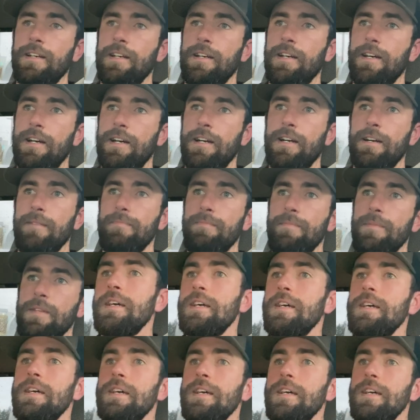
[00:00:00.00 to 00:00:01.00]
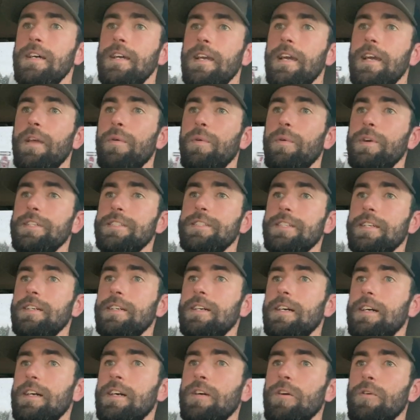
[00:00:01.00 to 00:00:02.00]
Um, anyways,
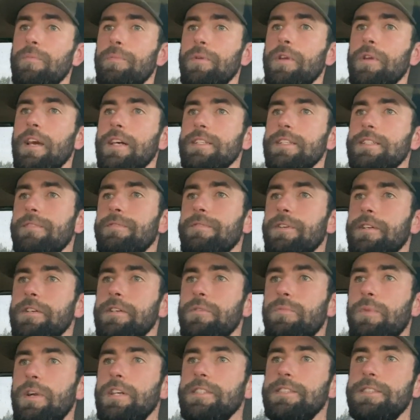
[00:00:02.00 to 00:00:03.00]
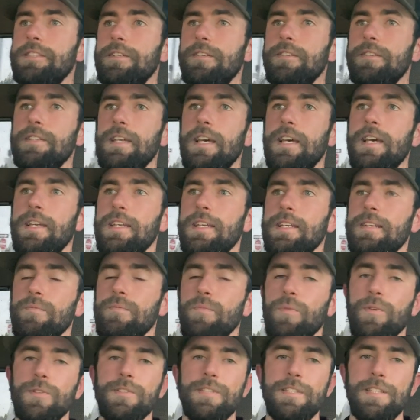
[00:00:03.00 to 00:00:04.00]
I hope you guys have a good rest of your day,
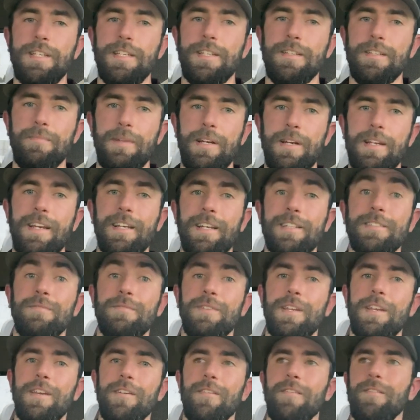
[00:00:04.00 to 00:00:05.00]
and we'll see you in my next video.